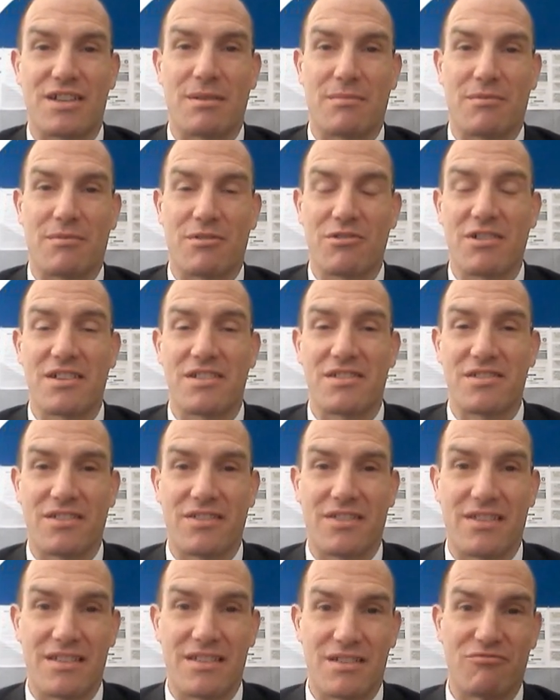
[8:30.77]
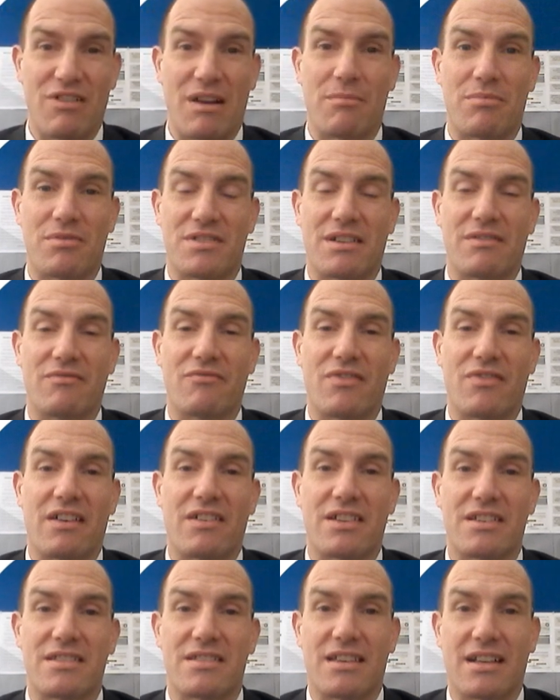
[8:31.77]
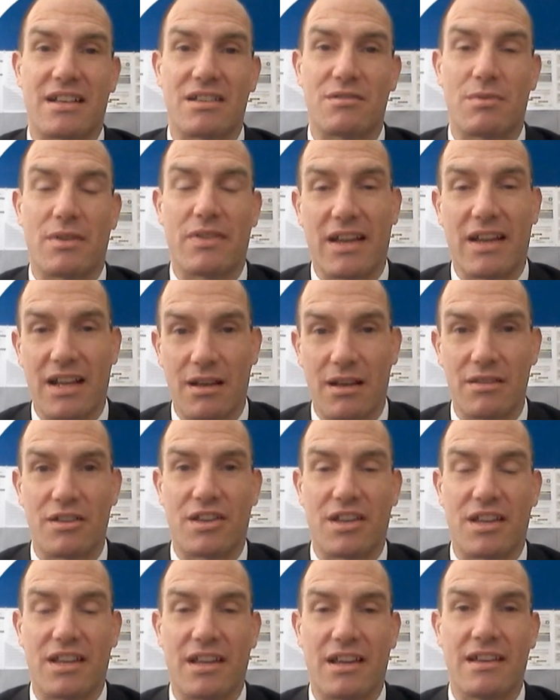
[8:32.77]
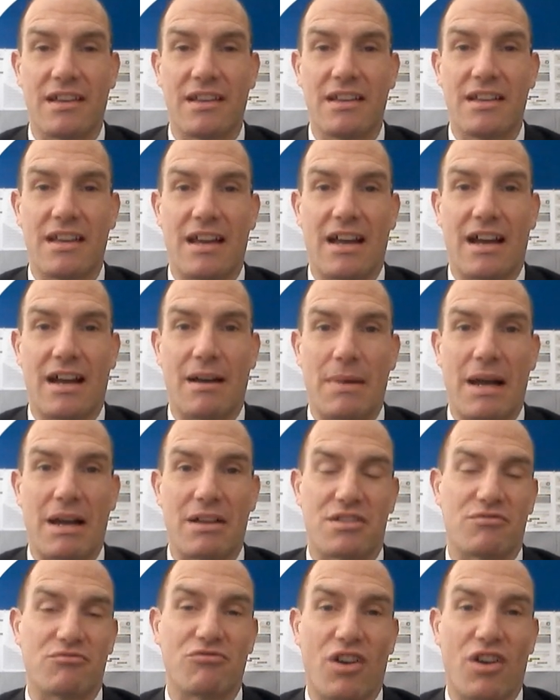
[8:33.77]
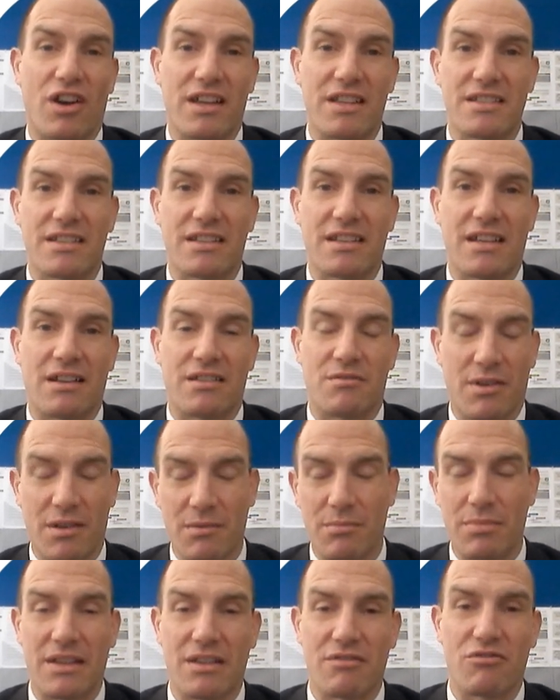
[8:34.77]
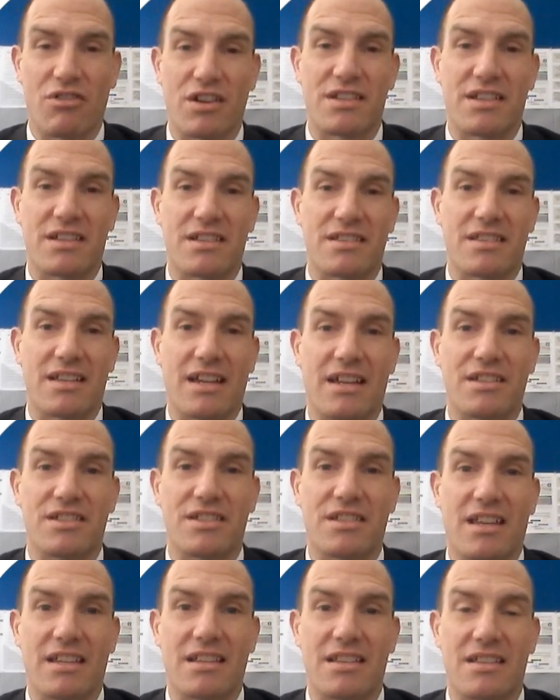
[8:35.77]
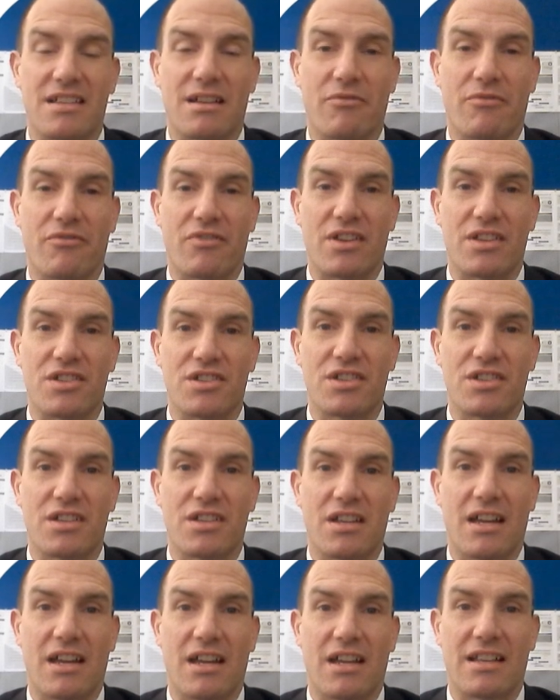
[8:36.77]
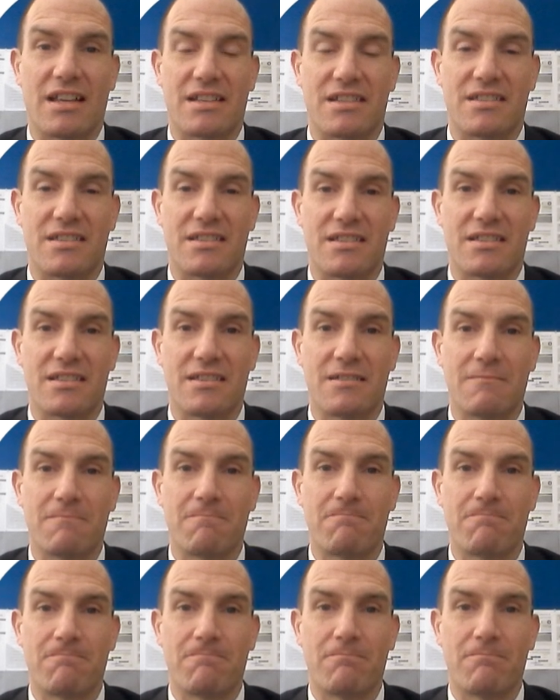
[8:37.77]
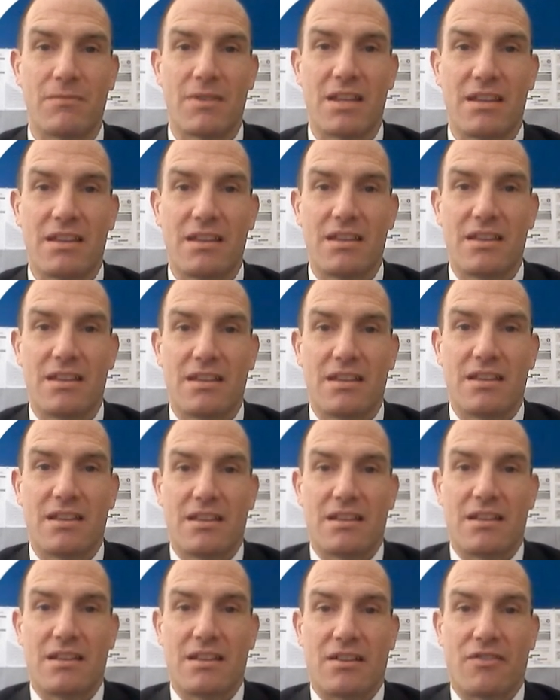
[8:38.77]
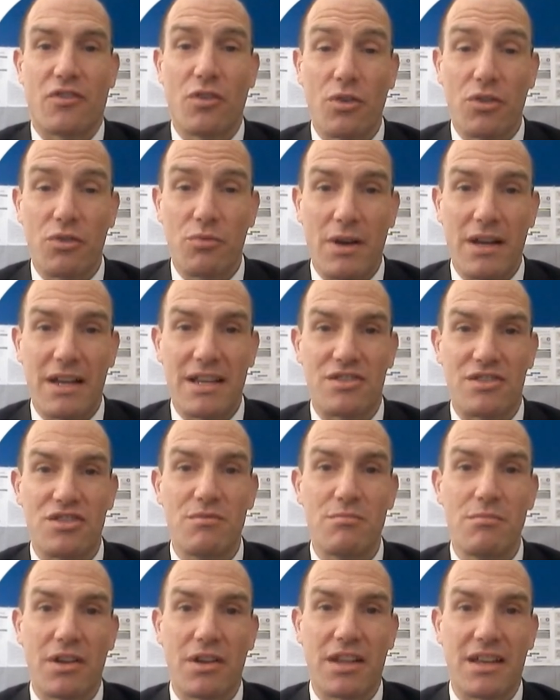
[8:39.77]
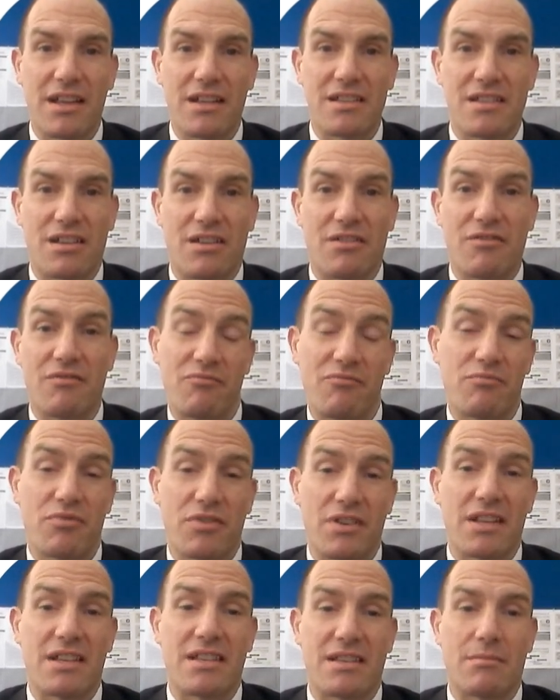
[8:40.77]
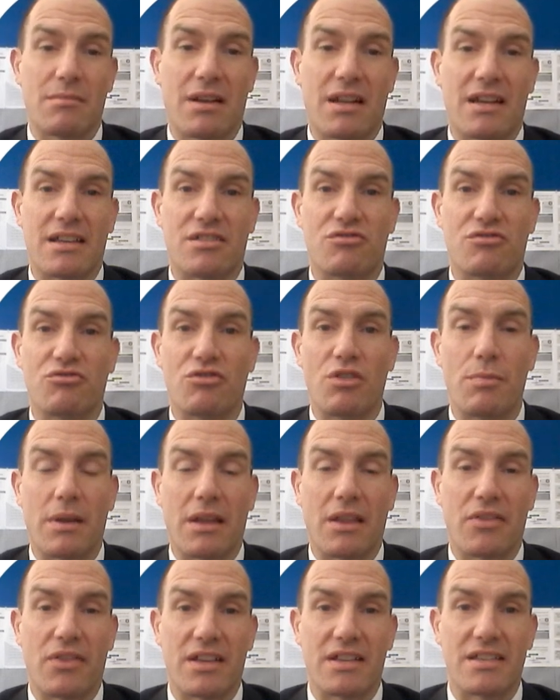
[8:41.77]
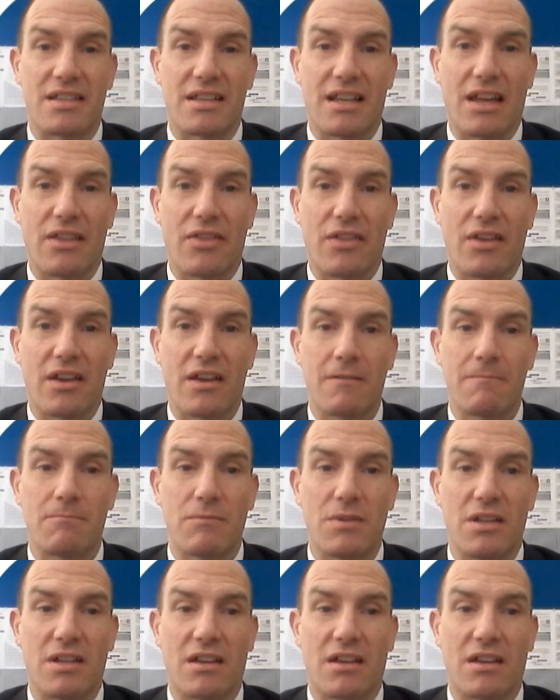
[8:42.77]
term croissant to represent various things when they're looking at how to complete the writing stage in some French lessons. Fourth way is mnemonic, so pretty similar. It's grouping things together.